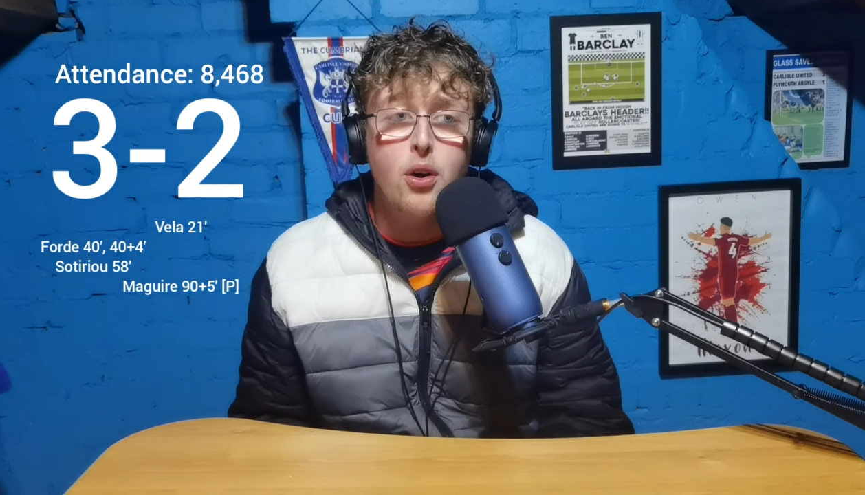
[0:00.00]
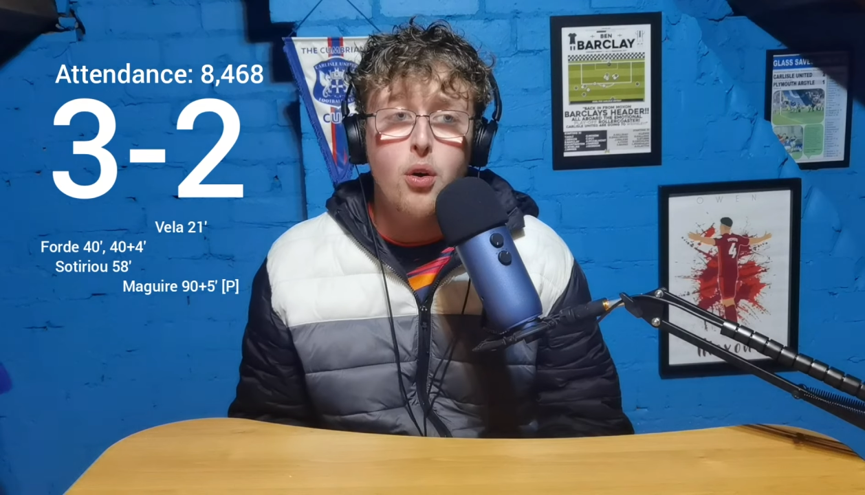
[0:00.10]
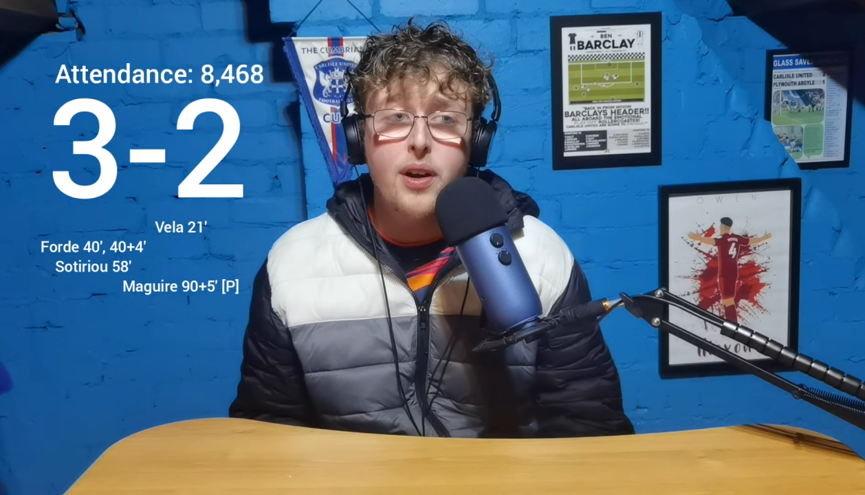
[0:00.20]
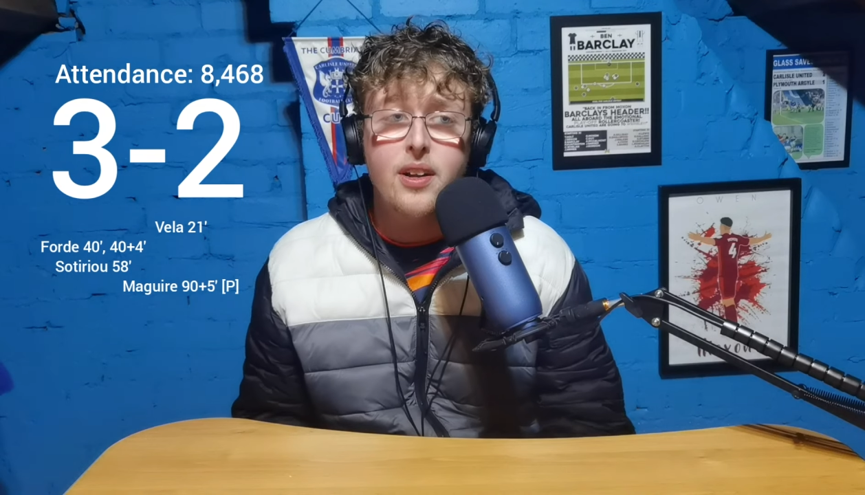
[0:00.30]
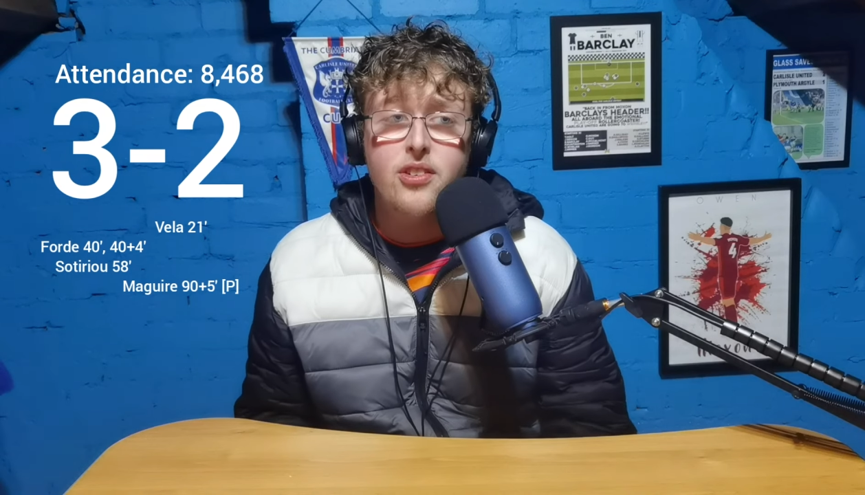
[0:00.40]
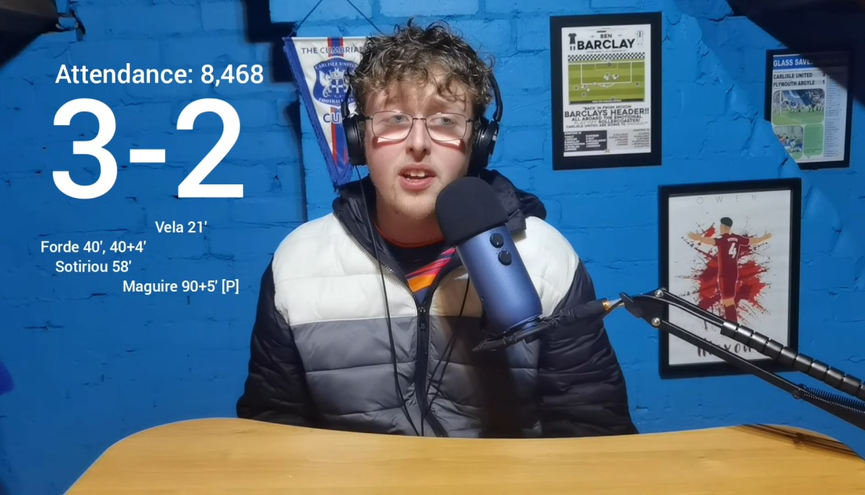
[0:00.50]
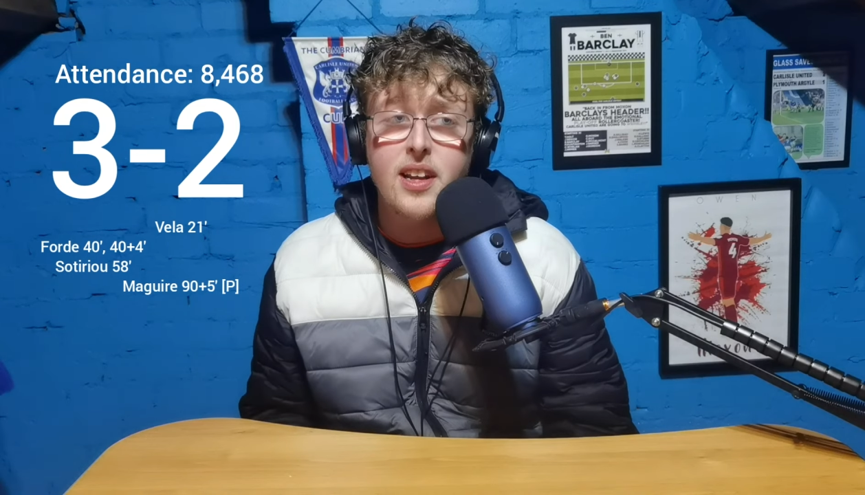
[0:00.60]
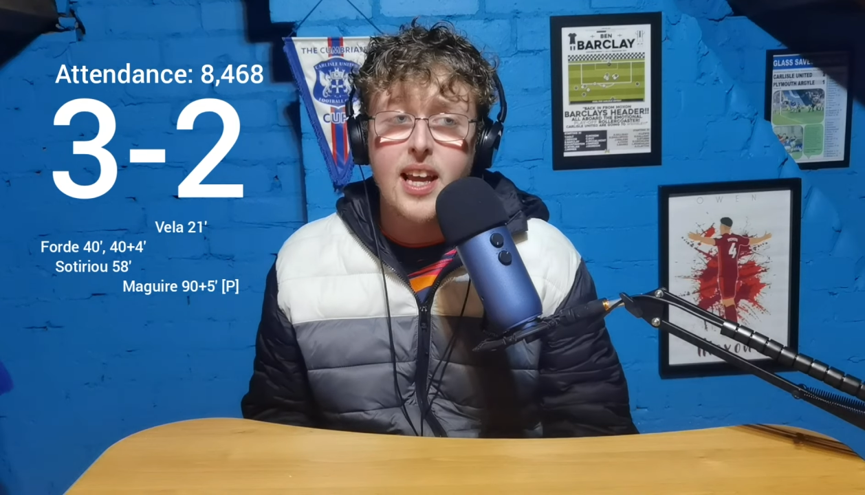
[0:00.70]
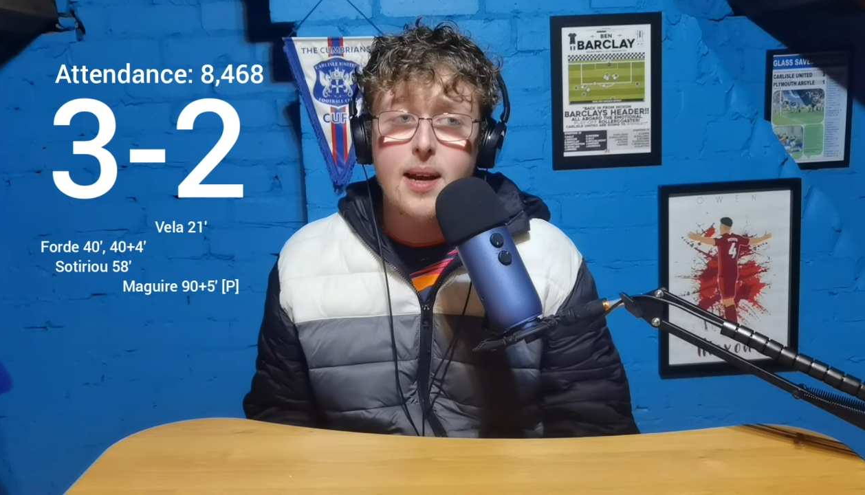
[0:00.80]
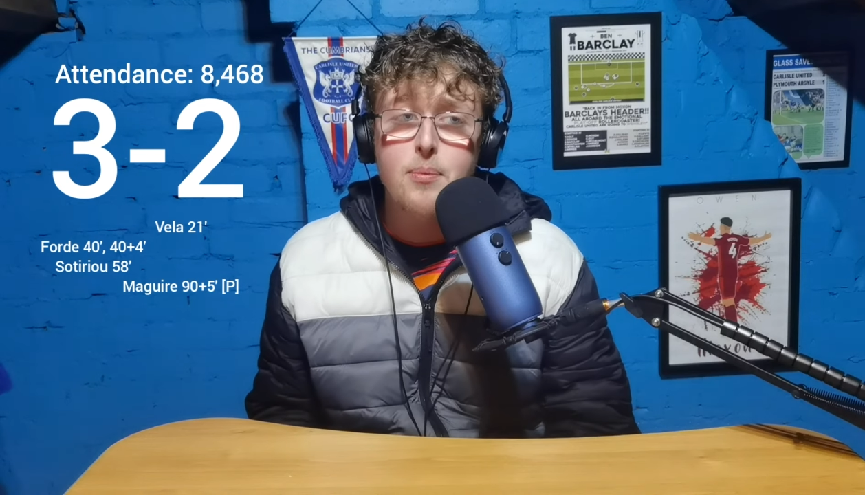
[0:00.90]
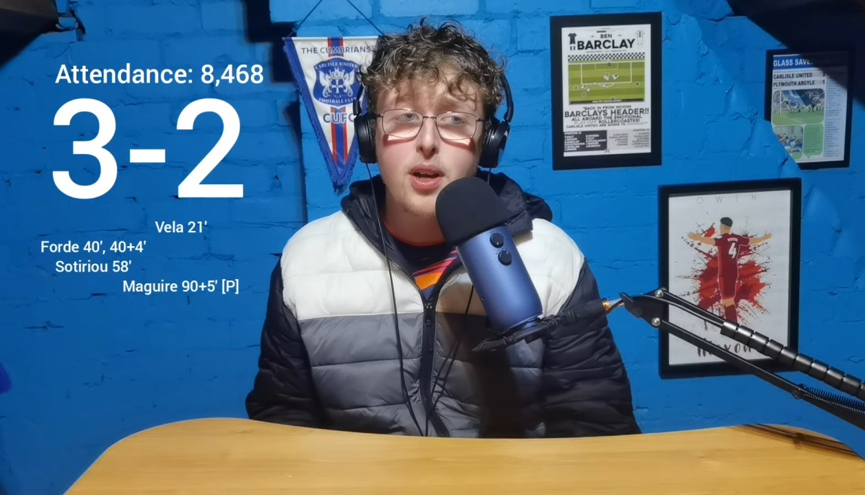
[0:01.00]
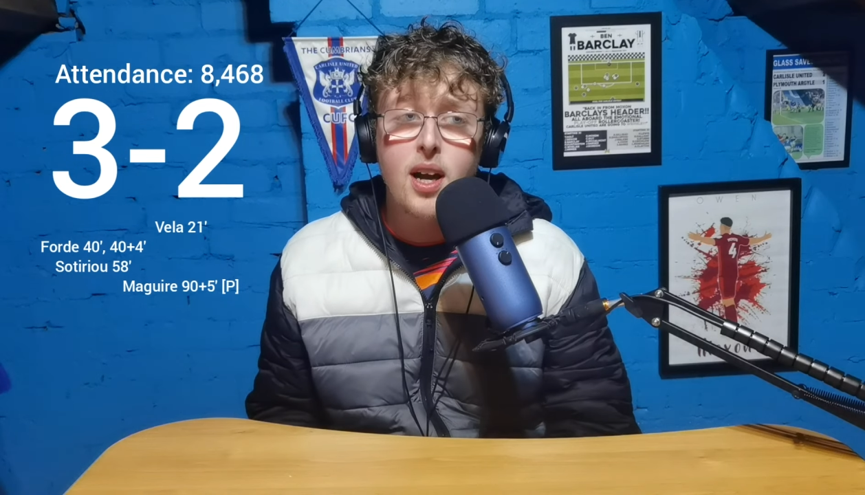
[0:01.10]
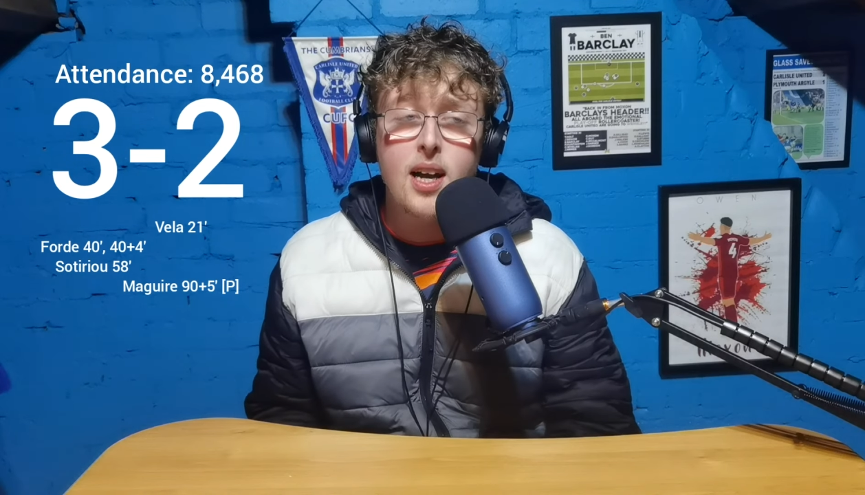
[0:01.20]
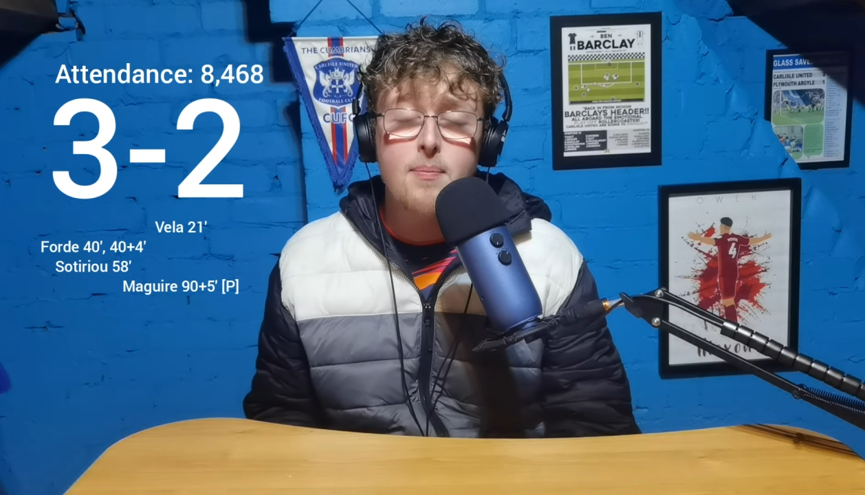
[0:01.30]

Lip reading: Orient in a game that,